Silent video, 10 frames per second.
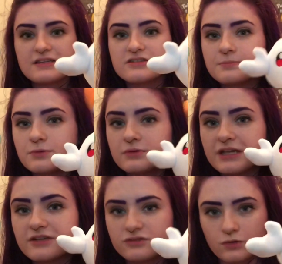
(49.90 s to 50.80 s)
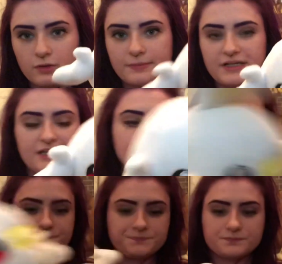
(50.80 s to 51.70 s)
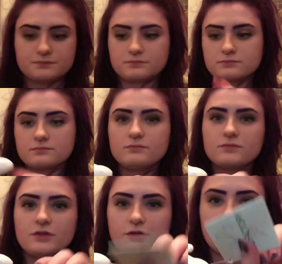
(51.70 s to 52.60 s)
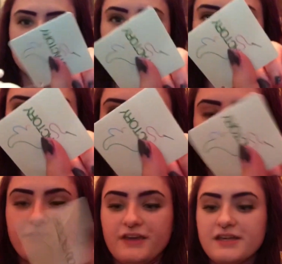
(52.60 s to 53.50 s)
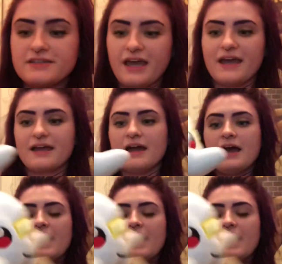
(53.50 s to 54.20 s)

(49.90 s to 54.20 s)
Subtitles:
is the bootleg Scorbunny. You can tell this is a fake tag.